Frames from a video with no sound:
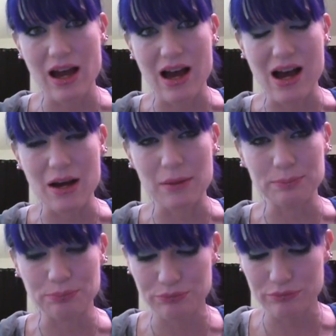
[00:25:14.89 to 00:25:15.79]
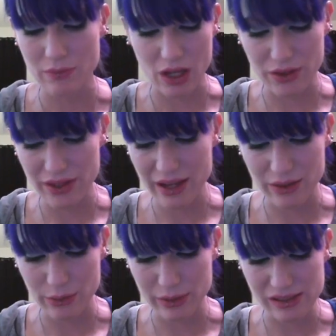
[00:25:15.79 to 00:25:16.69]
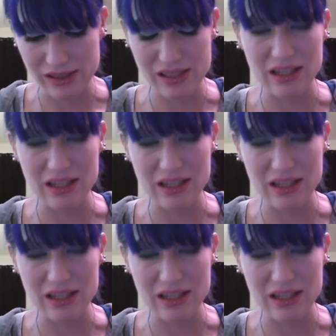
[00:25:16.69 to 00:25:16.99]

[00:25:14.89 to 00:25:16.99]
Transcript: All the other ones,